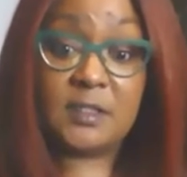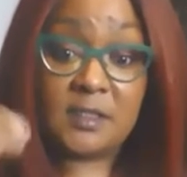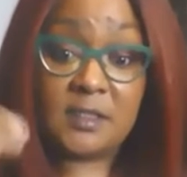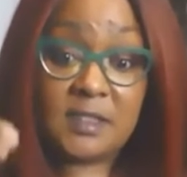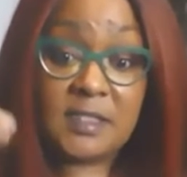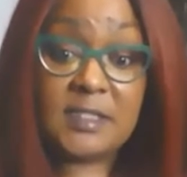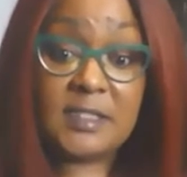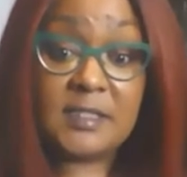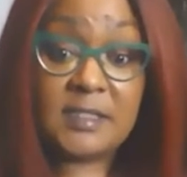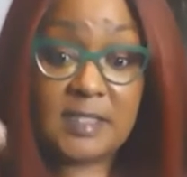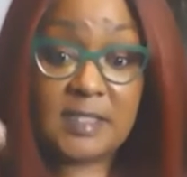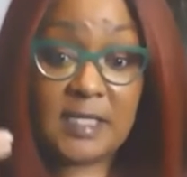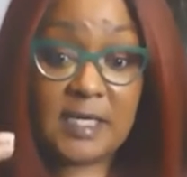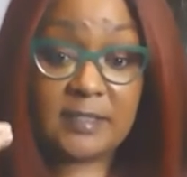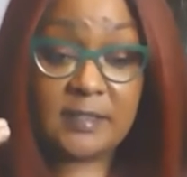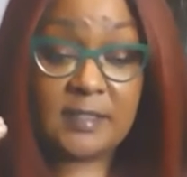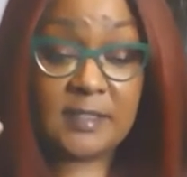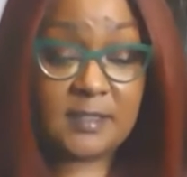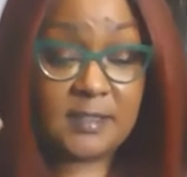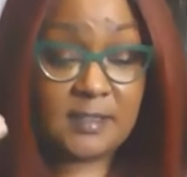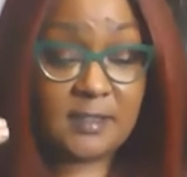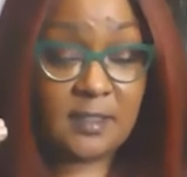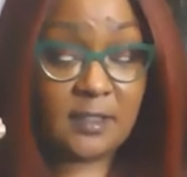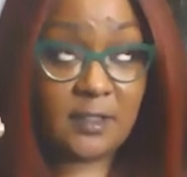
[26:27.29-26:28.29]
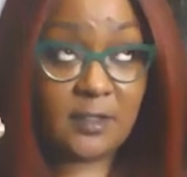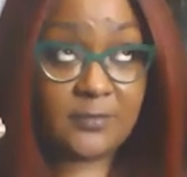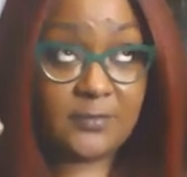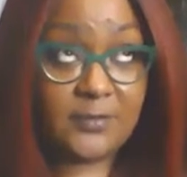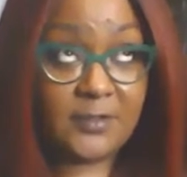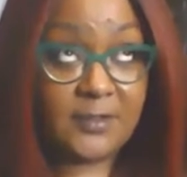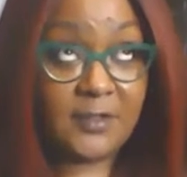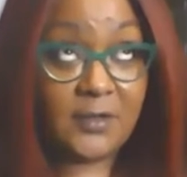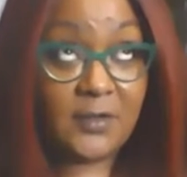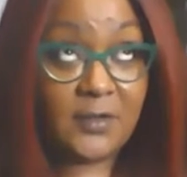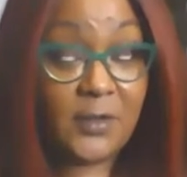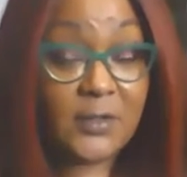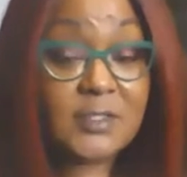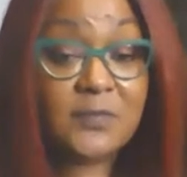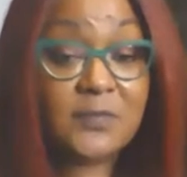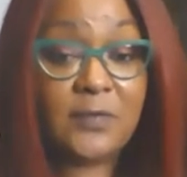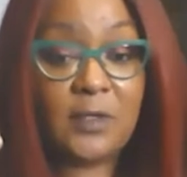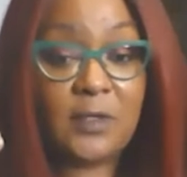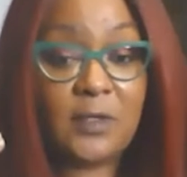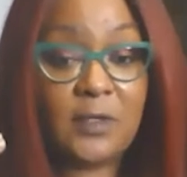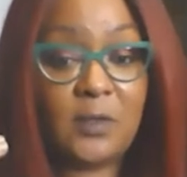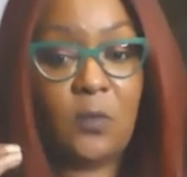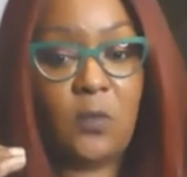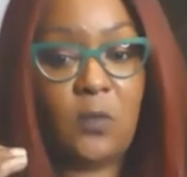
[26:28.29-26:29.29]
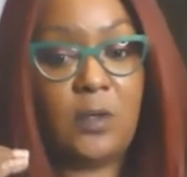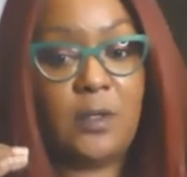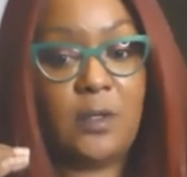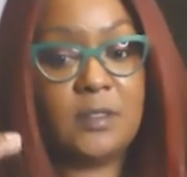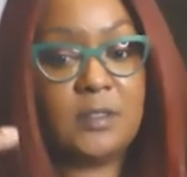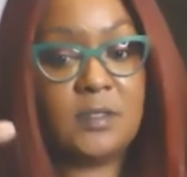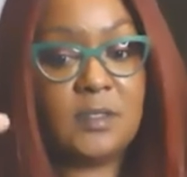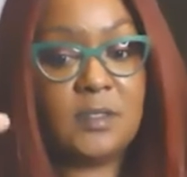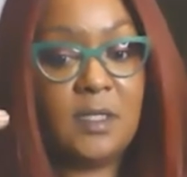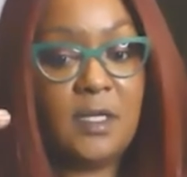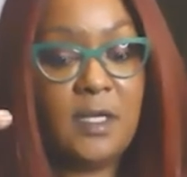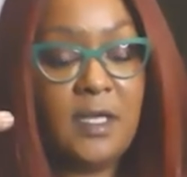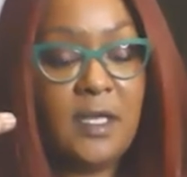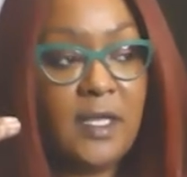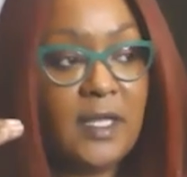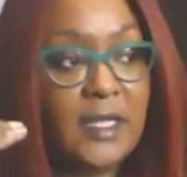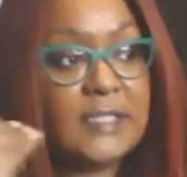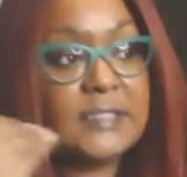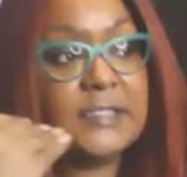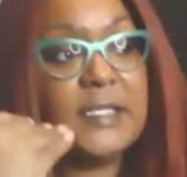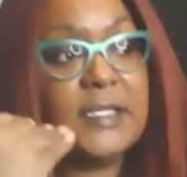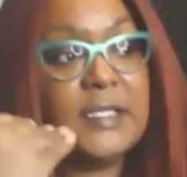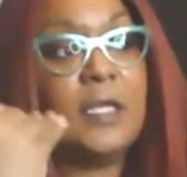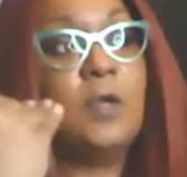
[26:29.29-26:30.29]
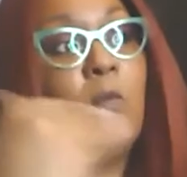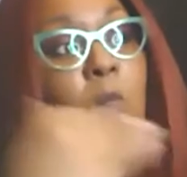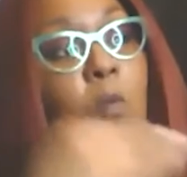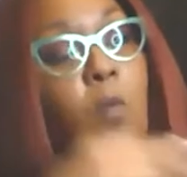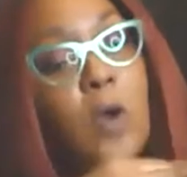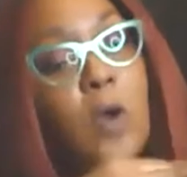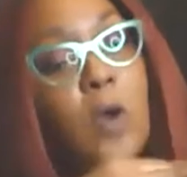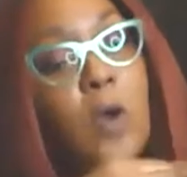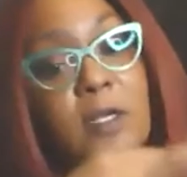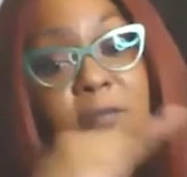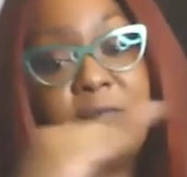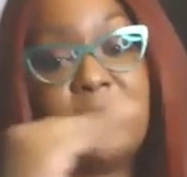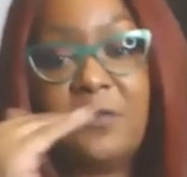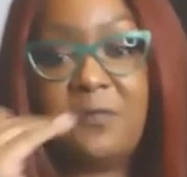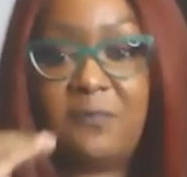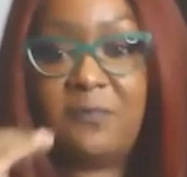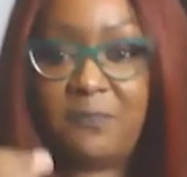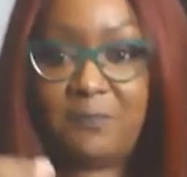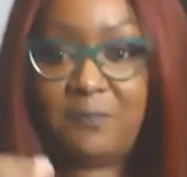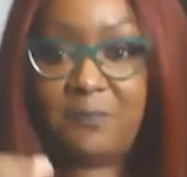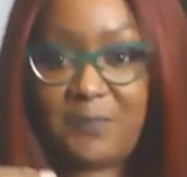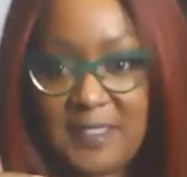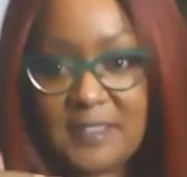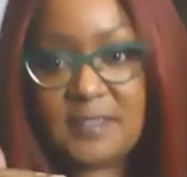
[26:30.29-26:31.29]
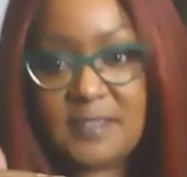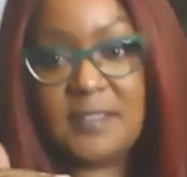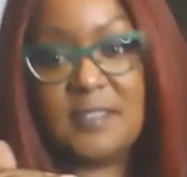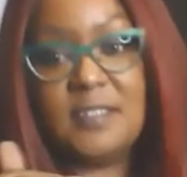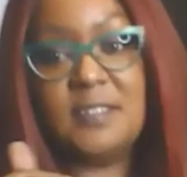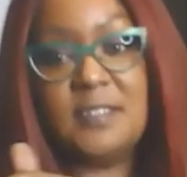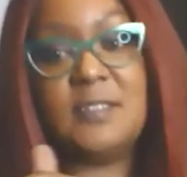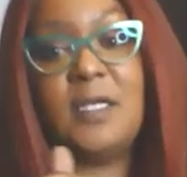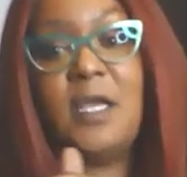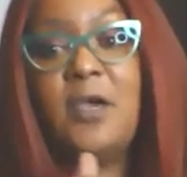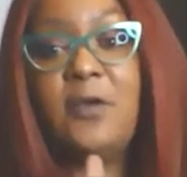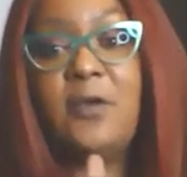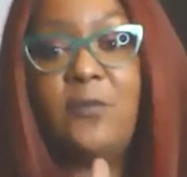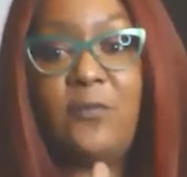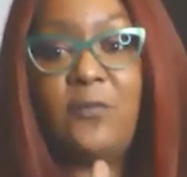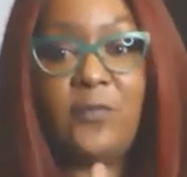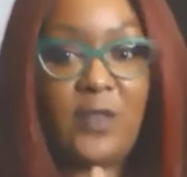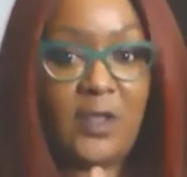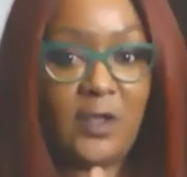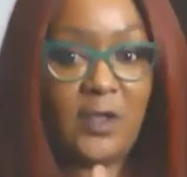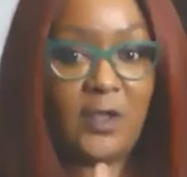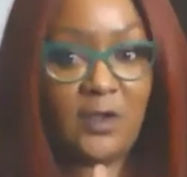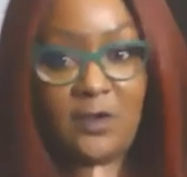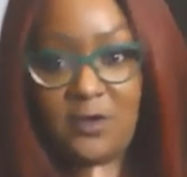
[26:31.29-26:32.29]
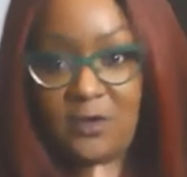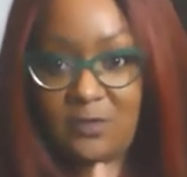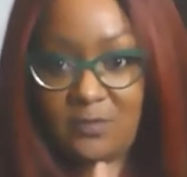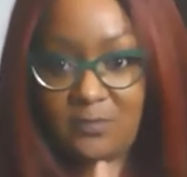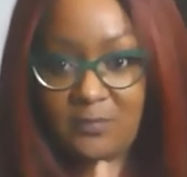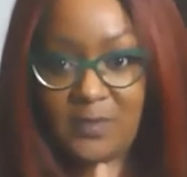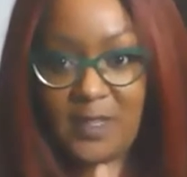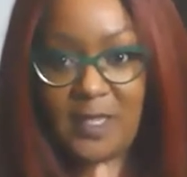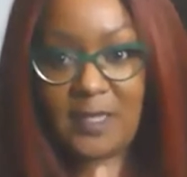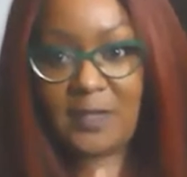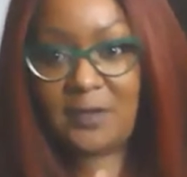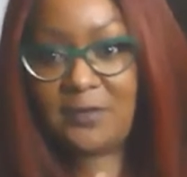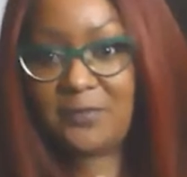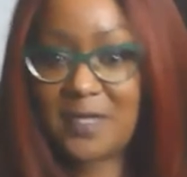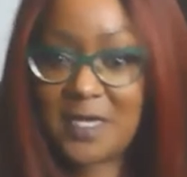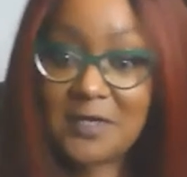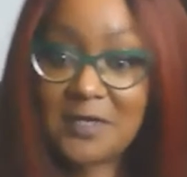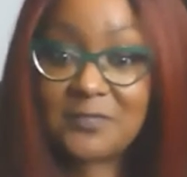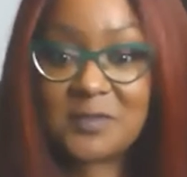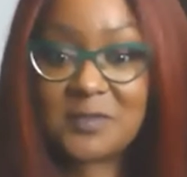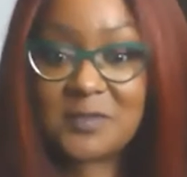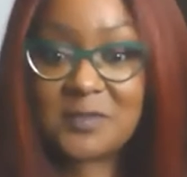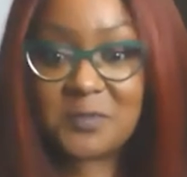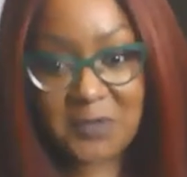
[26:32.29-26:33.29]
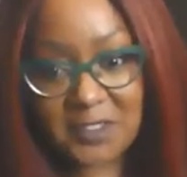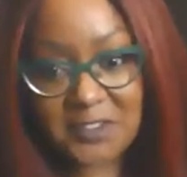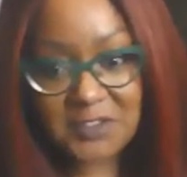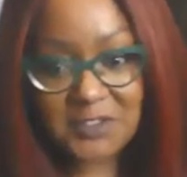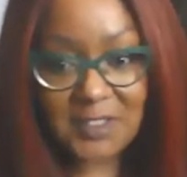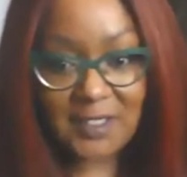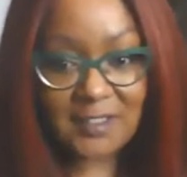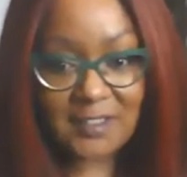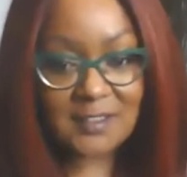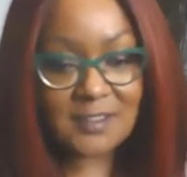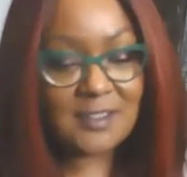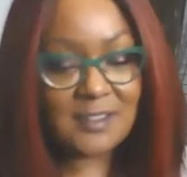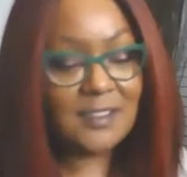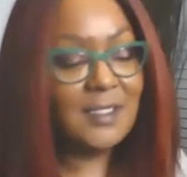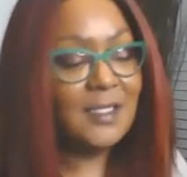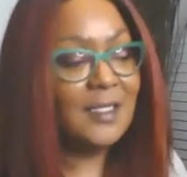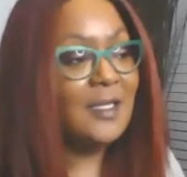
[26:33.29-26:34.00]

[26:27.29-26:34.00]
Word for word: the TC, the the Cultivate Awards is like one of the pieces of their Black Creatives project.